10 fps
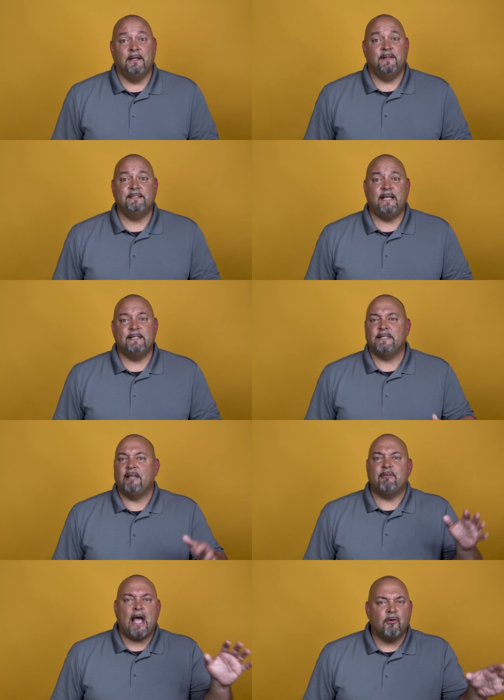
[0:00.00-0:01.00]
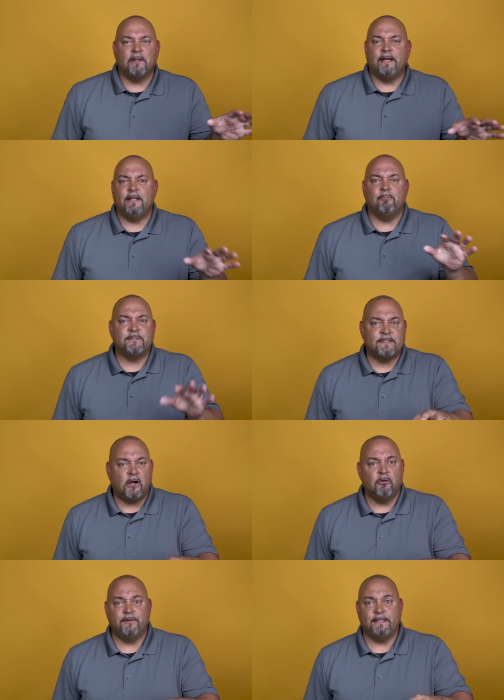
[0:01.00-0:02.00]
these days that they've calculated
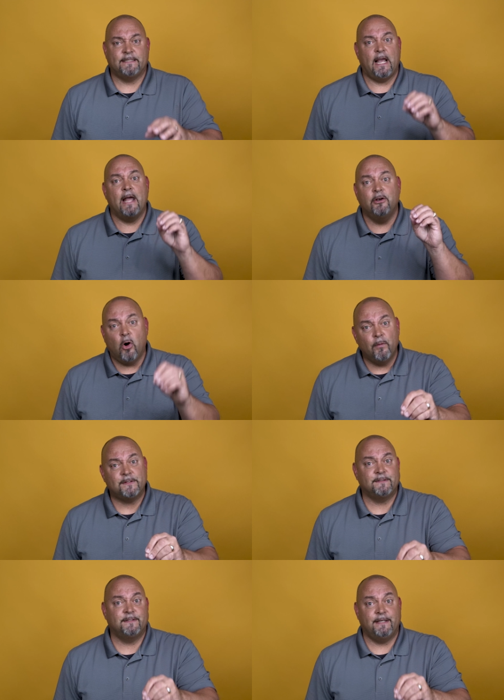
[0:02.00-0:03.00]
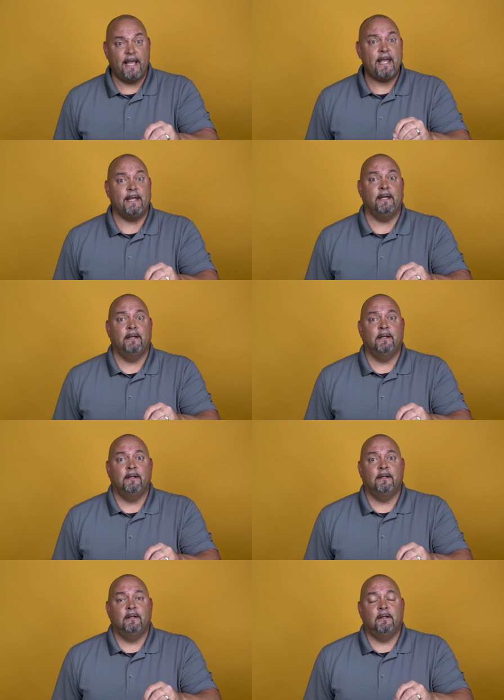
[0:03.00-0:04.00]
themselves and they say, I know this is the day,
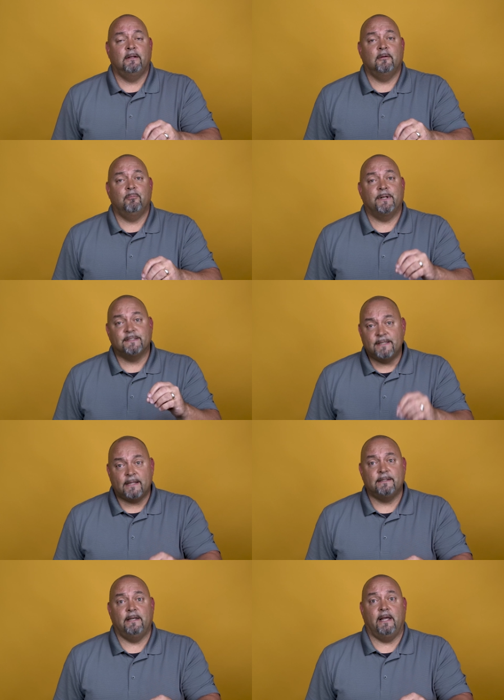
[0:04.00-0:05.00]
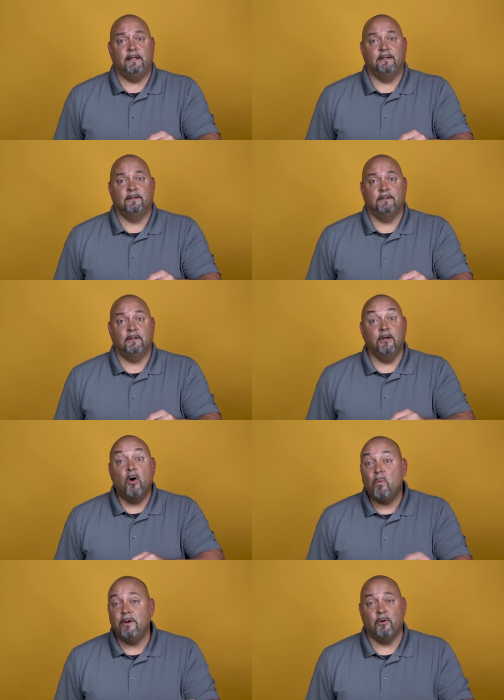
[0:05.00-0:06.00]
but it's not the day.
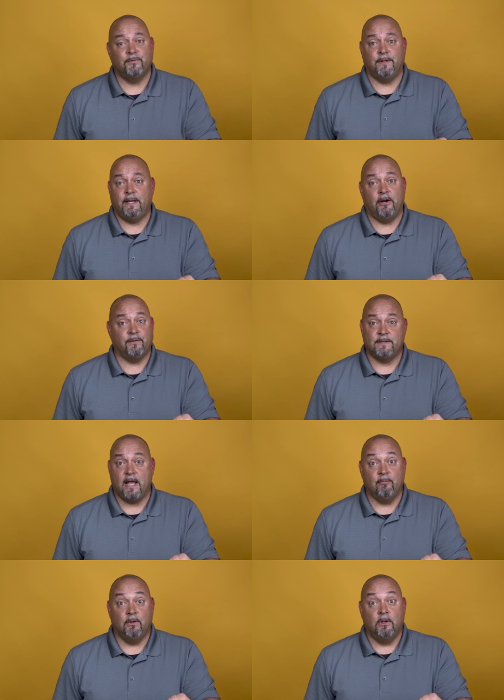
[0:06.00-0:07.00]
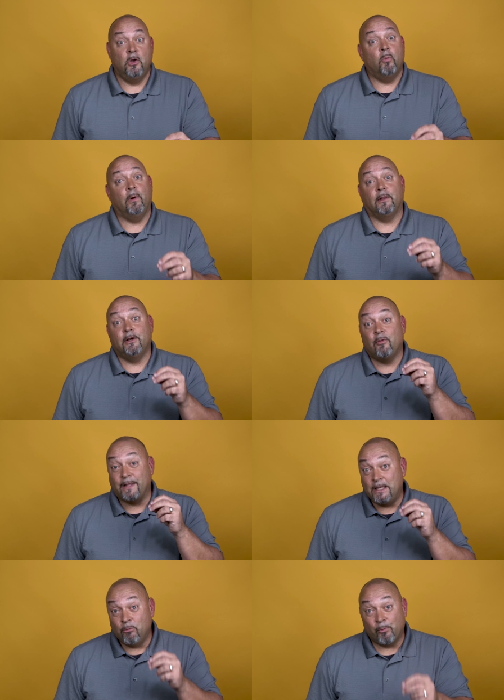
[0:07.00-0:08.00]
No one knows the day or the time. We only know
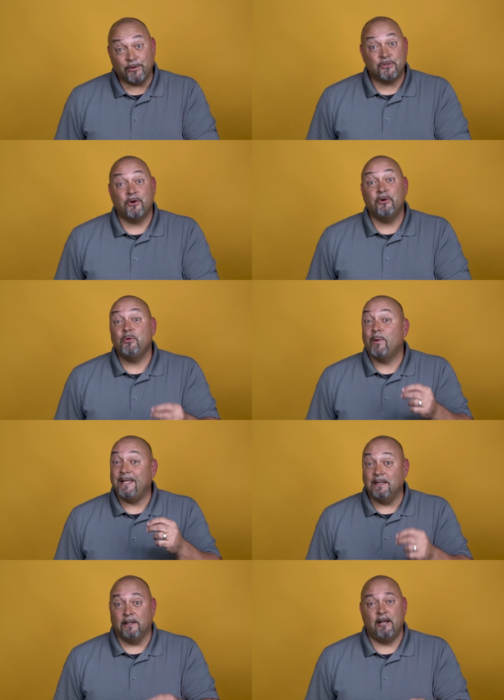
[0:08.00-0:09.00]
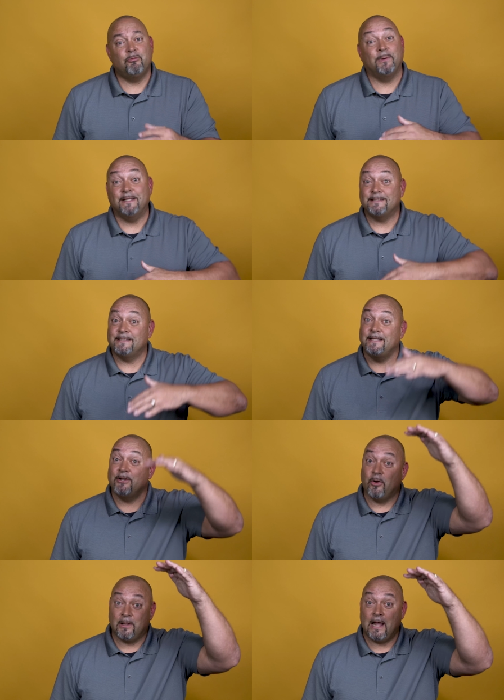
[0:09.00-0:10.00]
that he will return the way he left. When he
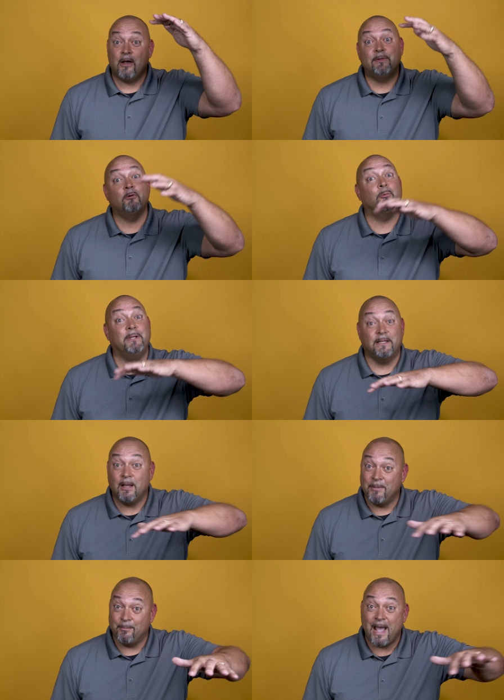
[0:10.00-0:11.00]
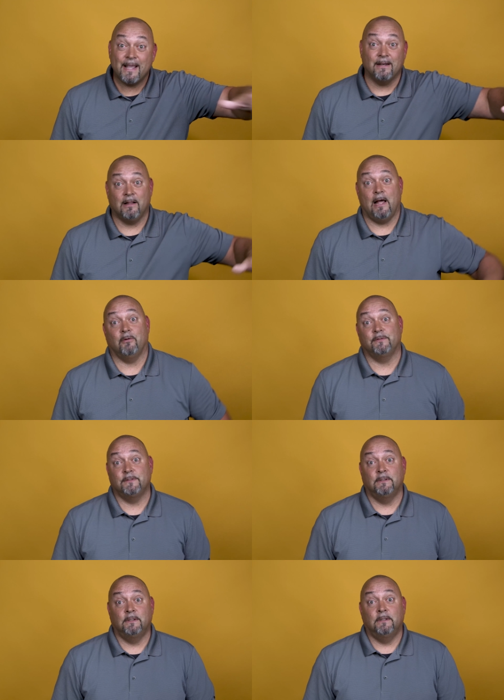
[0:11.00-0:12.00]
ascended on clouds, he will be coming back in
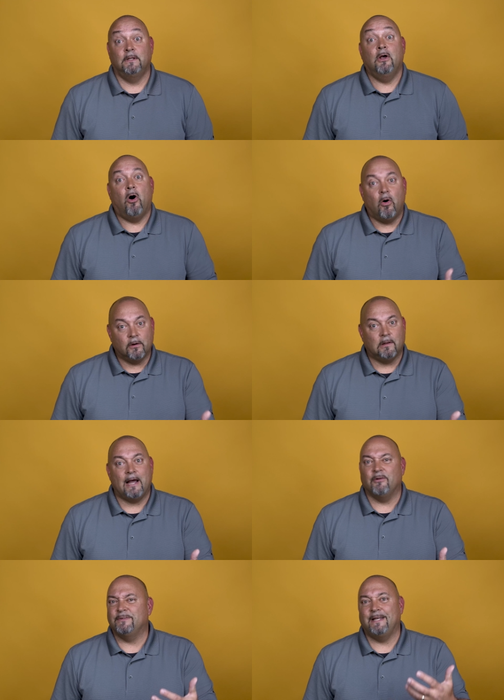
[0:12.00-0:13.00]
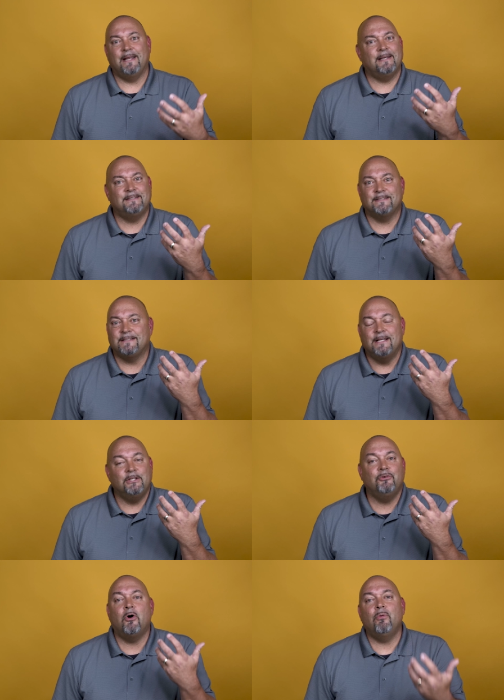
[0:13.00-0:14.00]
clouds, on clouds. And it just,
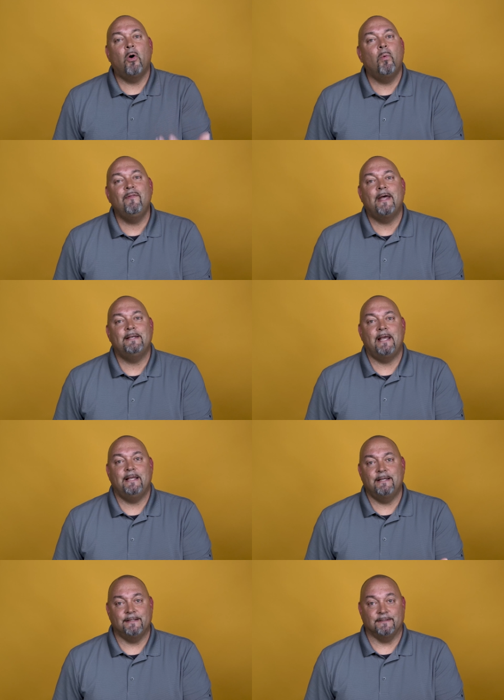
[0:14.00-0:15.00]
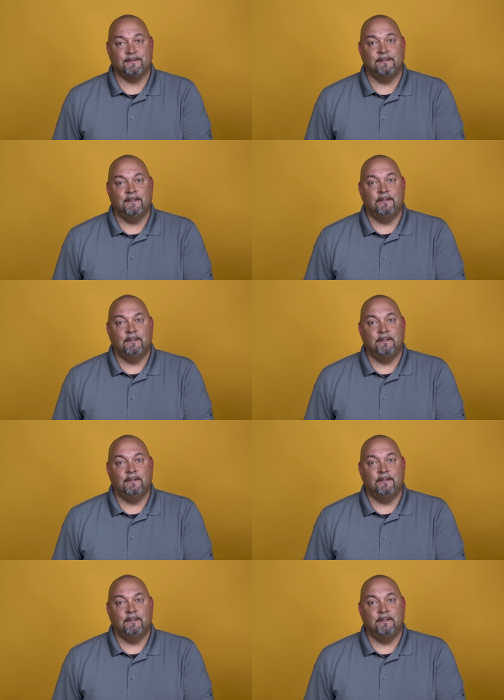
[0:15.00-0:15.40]
you don't know when that day is.